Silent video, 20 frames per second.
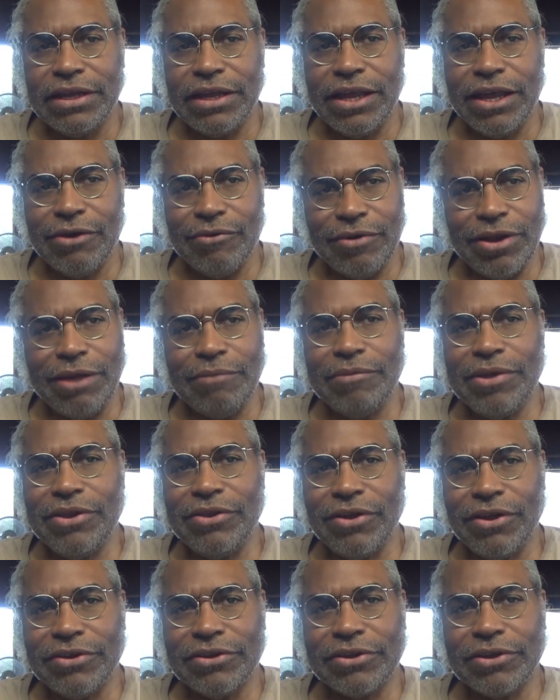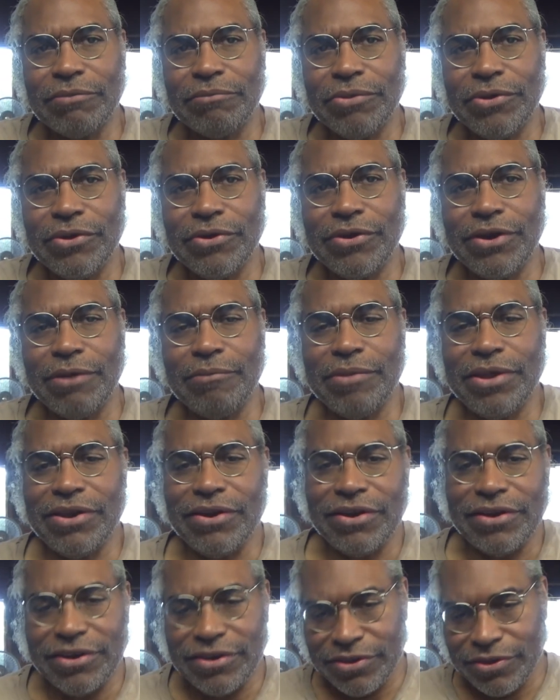And when I mean on the computer, I mean
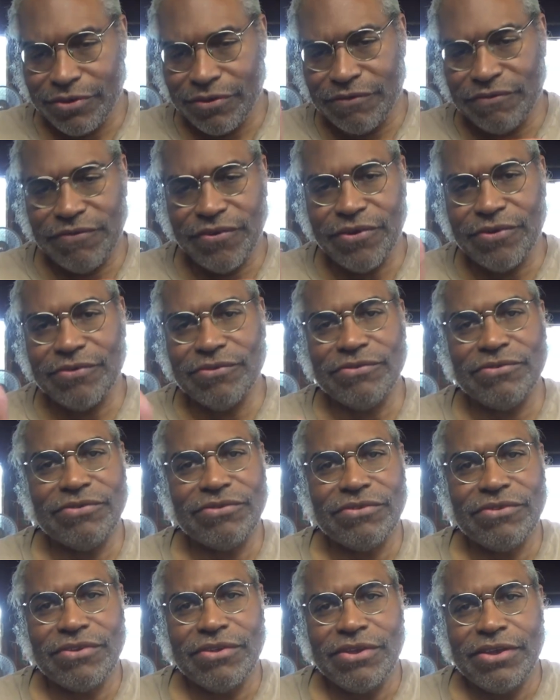on their little phones.